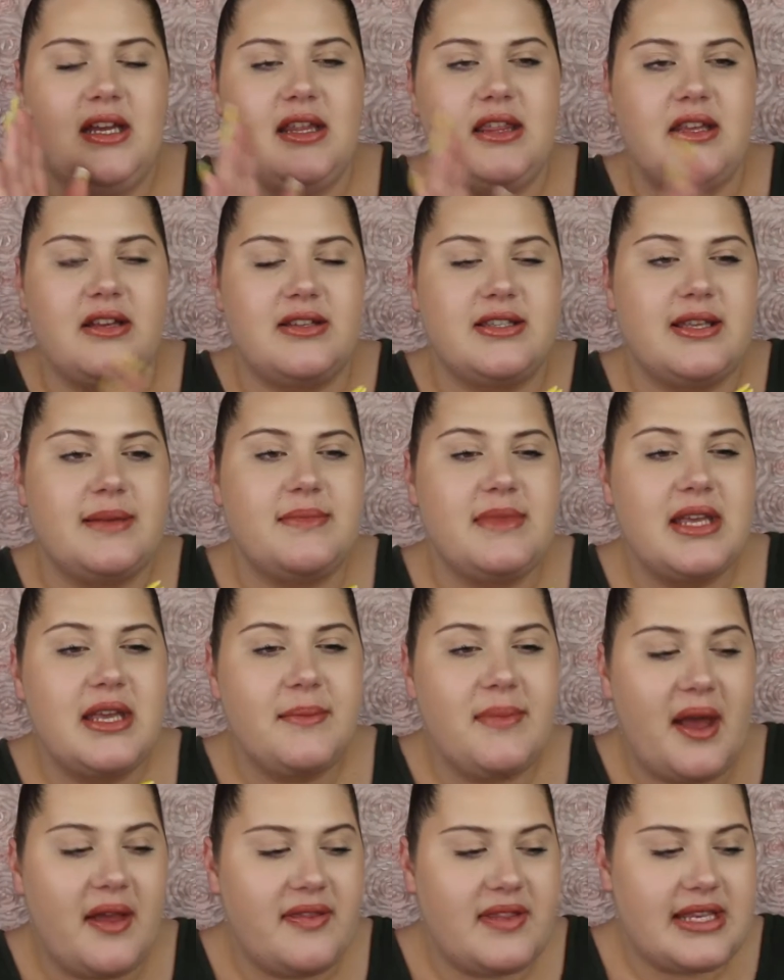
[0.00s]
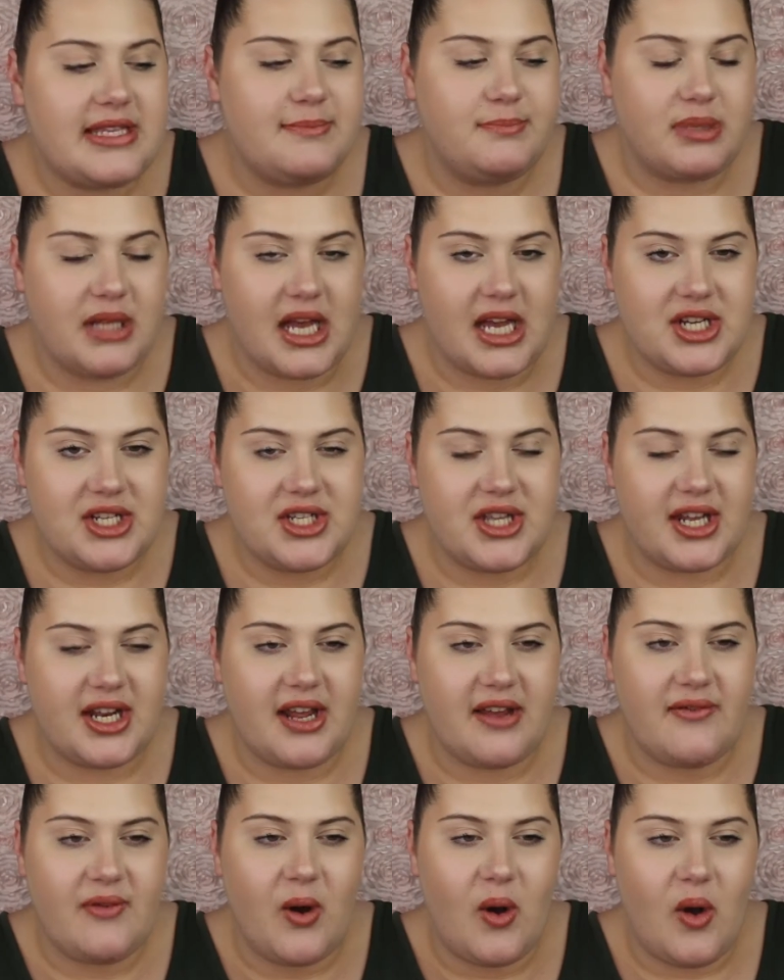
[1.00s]
there's something about this blush that
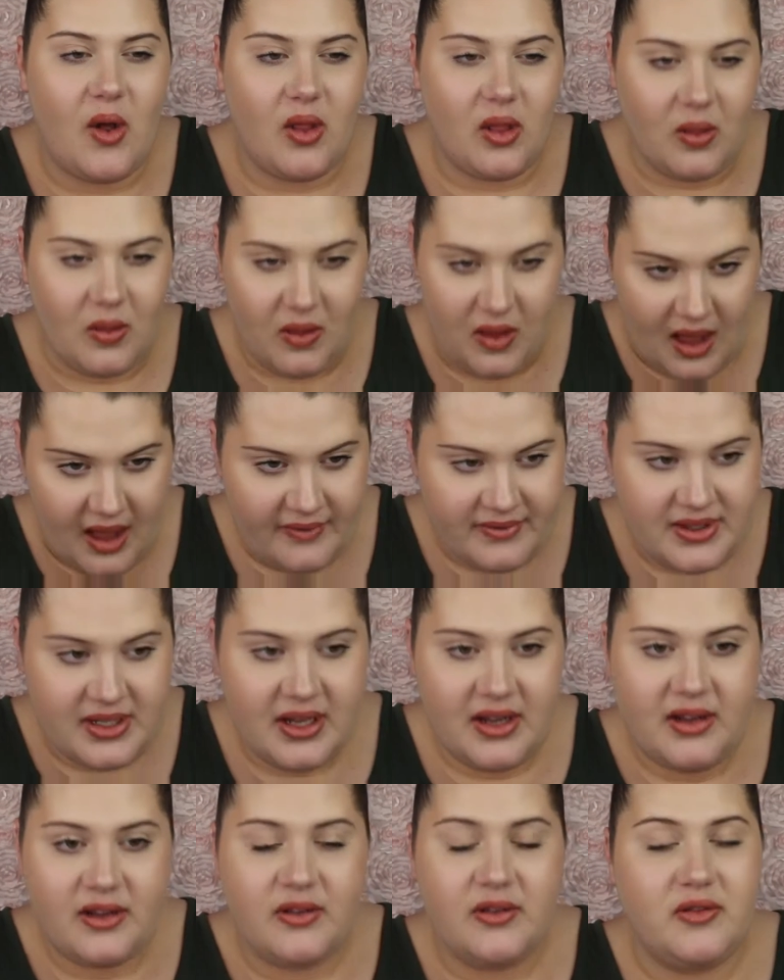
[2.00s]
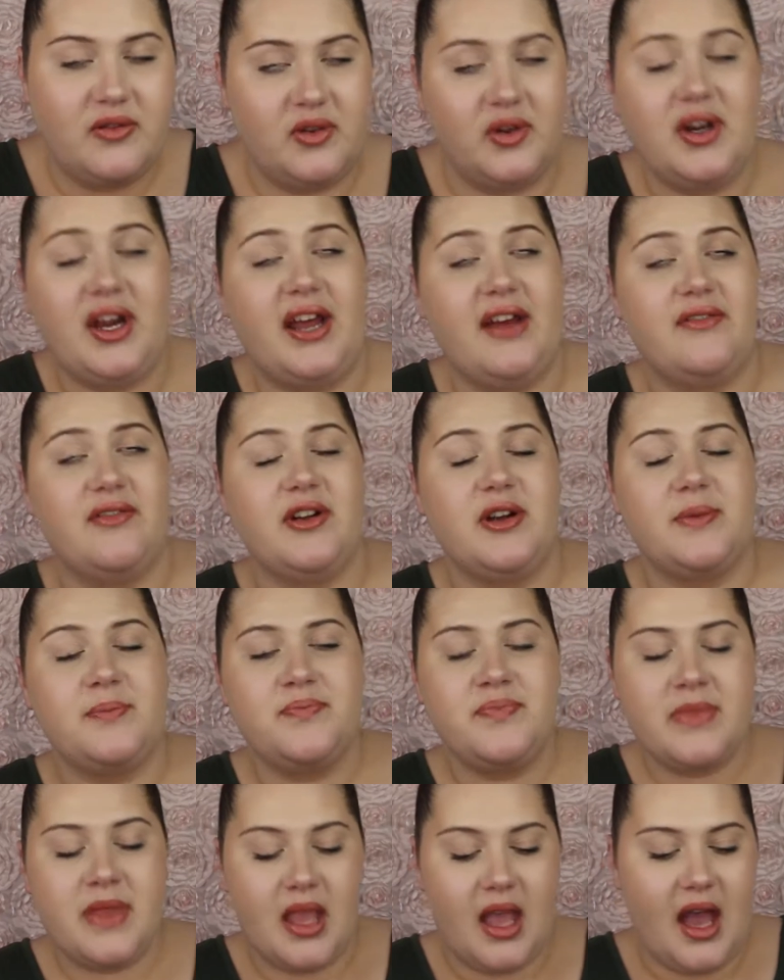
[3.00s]
I've loved
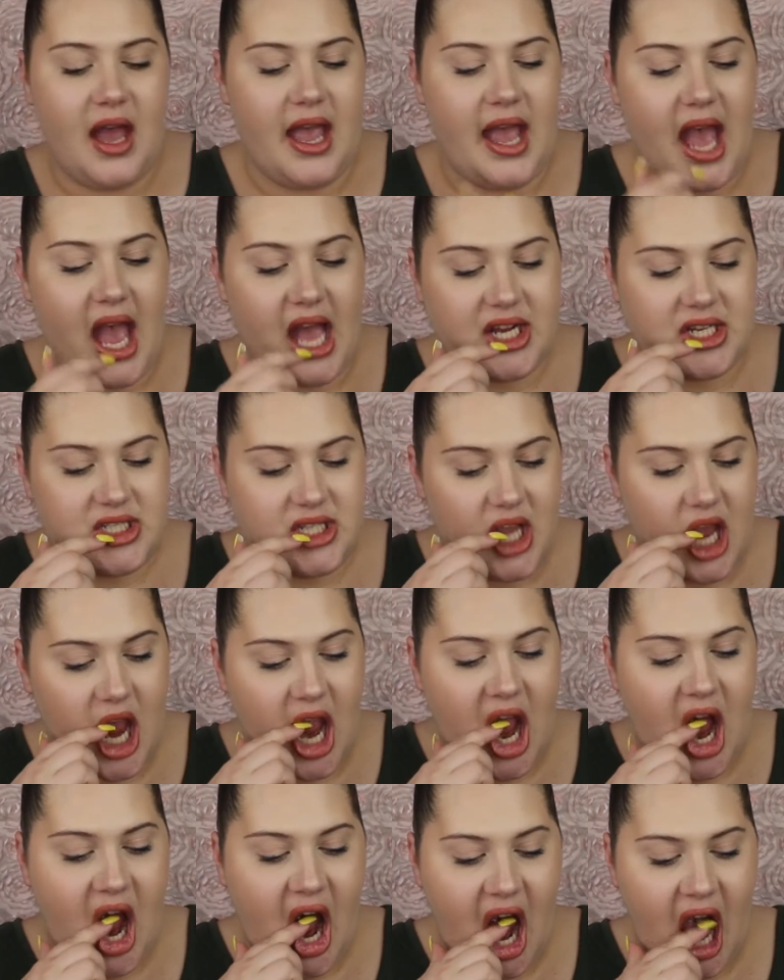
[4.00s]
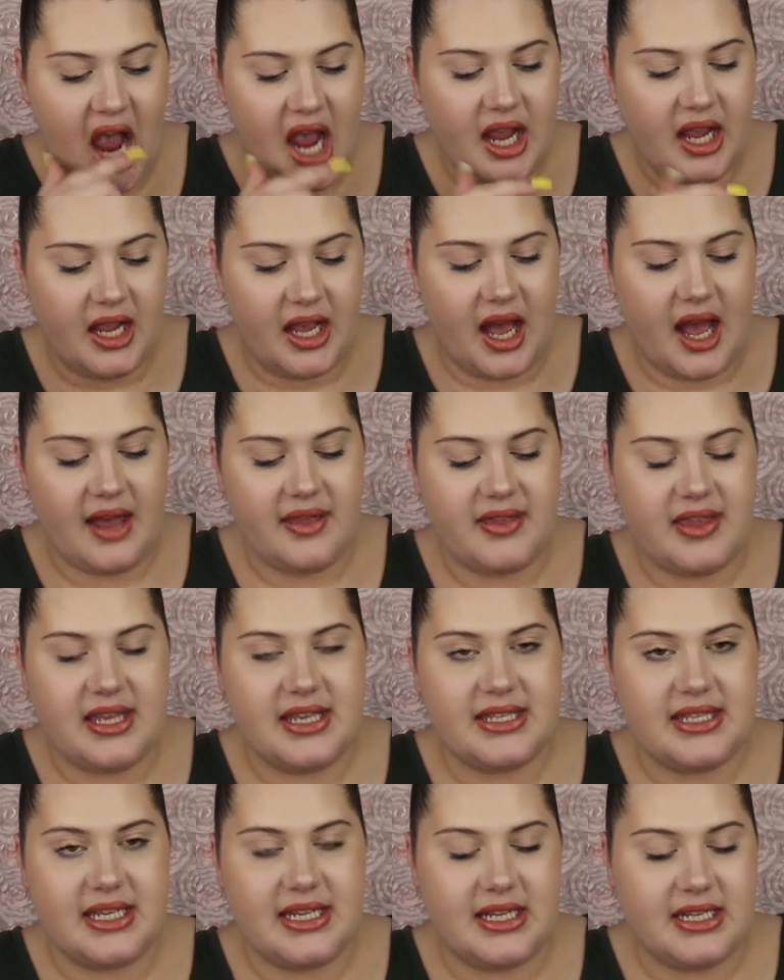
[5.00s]
forever. I actually got
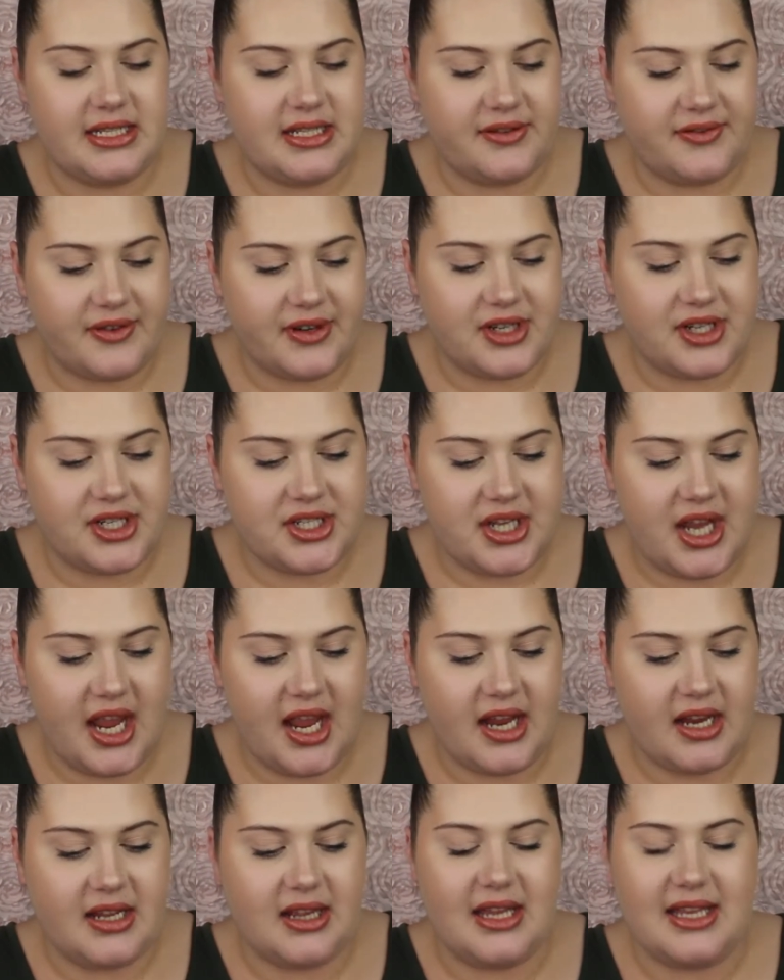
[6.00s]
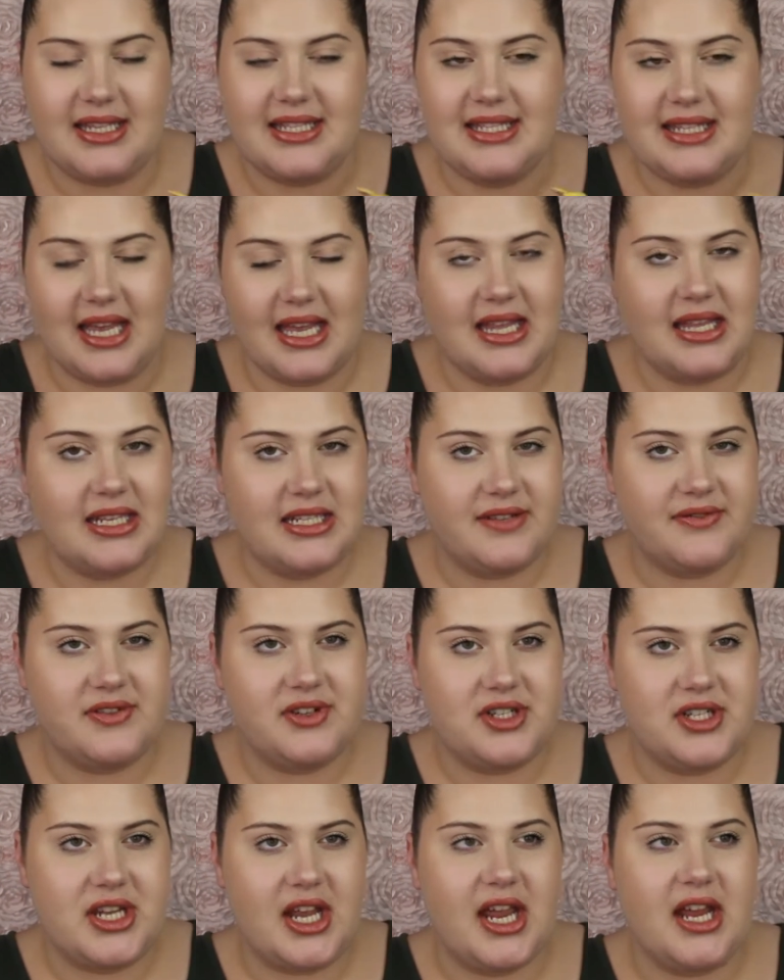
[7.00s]
this in a different shade, like slightly
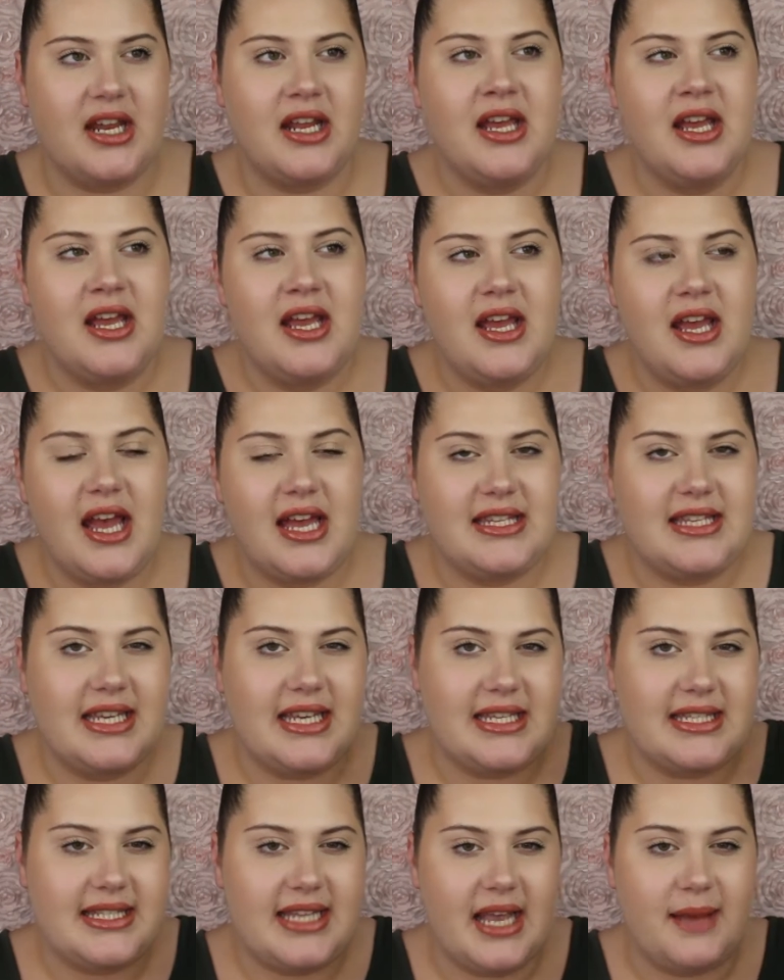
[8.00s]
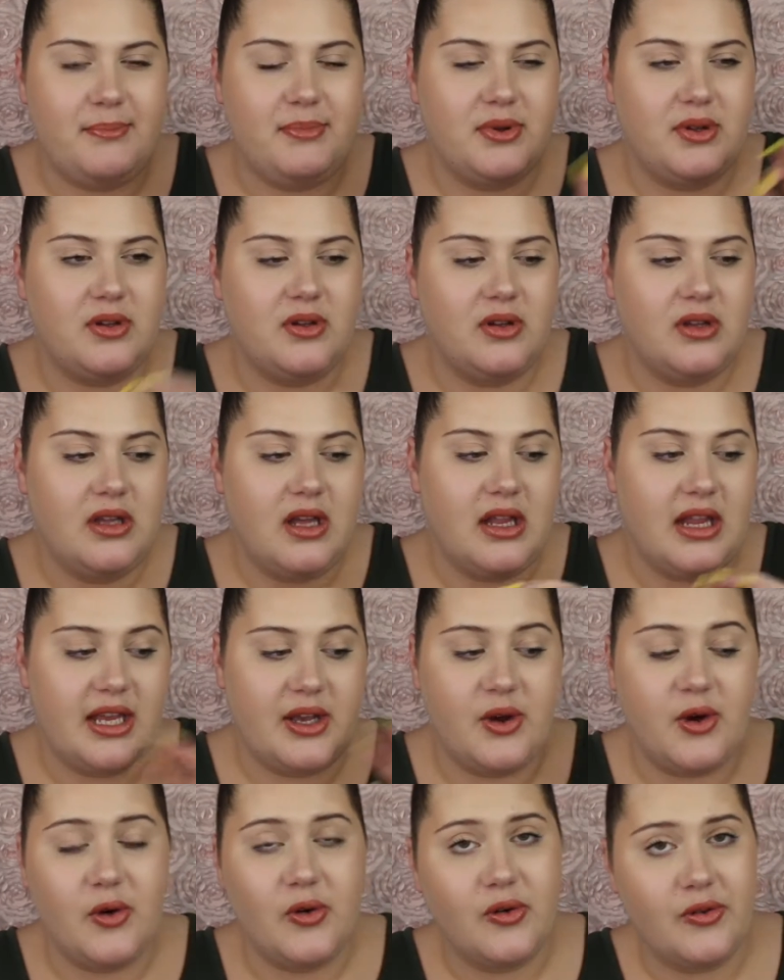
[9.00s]
different shade, as like a sample
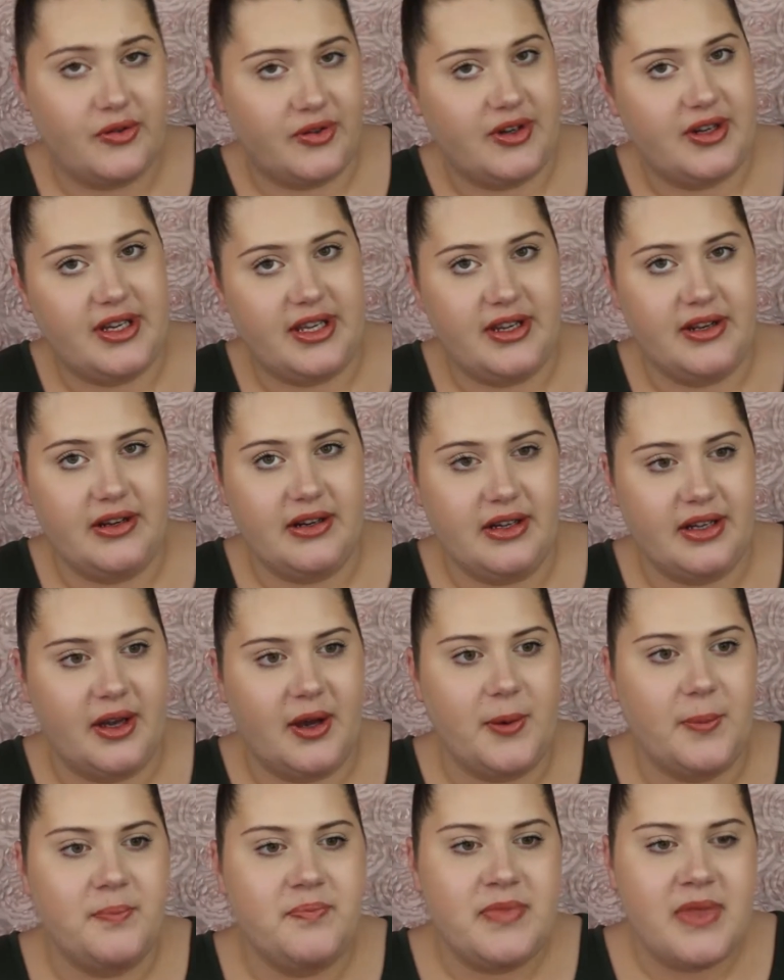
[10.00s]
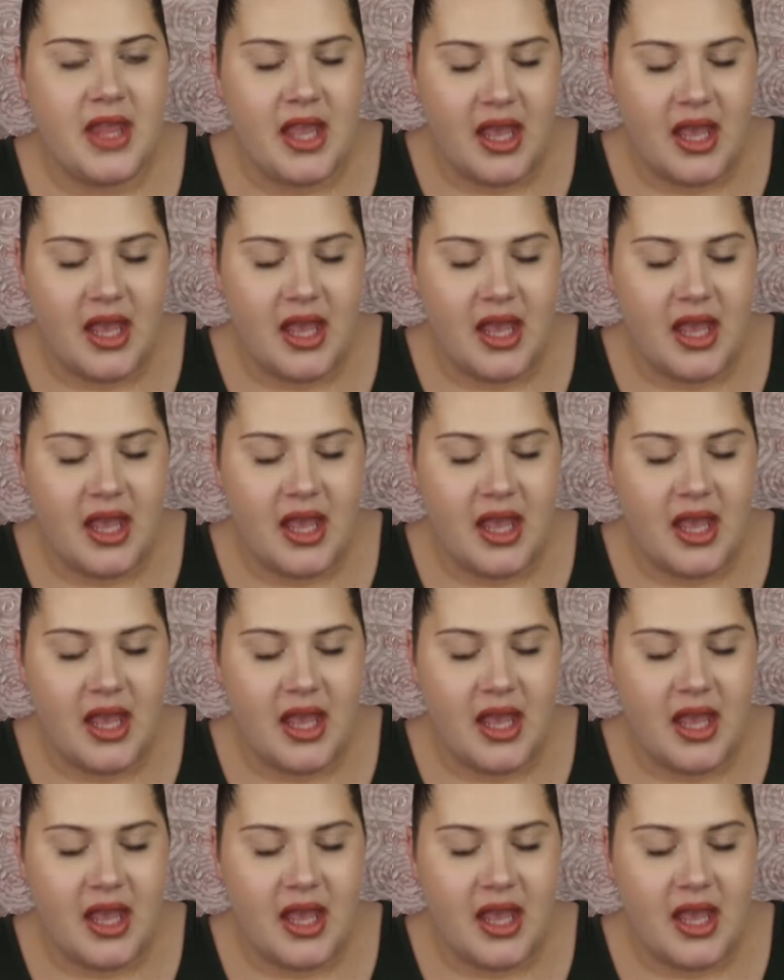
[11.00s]
like over a year ago.